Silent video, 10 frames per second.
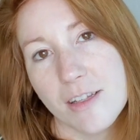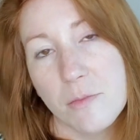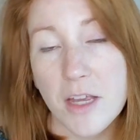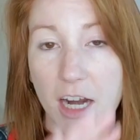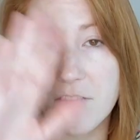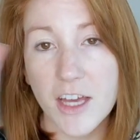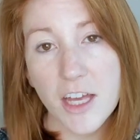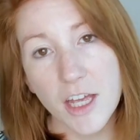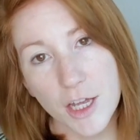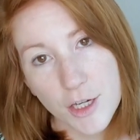I'm kind of a
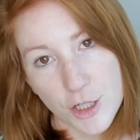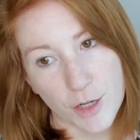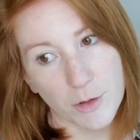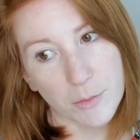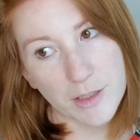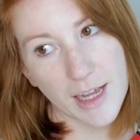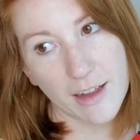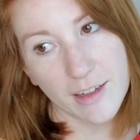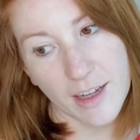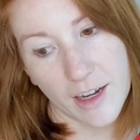shimmery
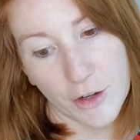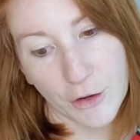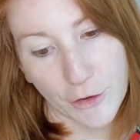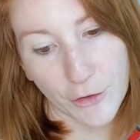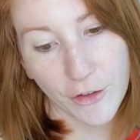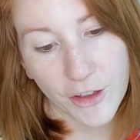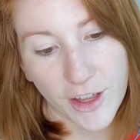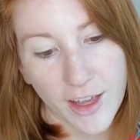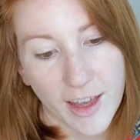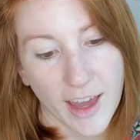metallic kind of girl,
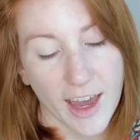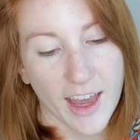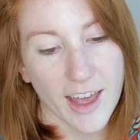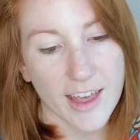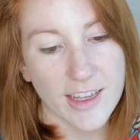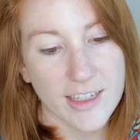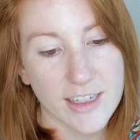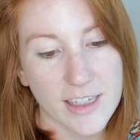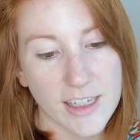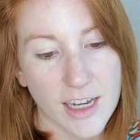and